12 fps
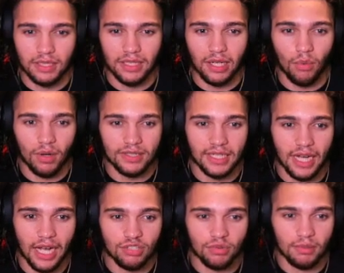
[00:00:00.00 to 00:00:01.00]
I don't want to take a
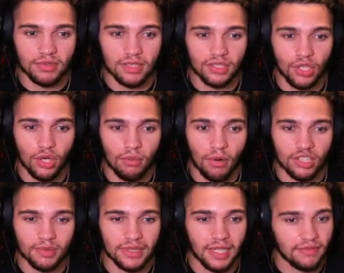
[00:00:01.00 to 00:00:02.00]
Hydro Pump to the dome. Our
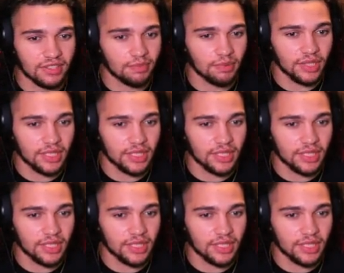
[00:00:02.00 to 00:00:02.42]
speed def is pretty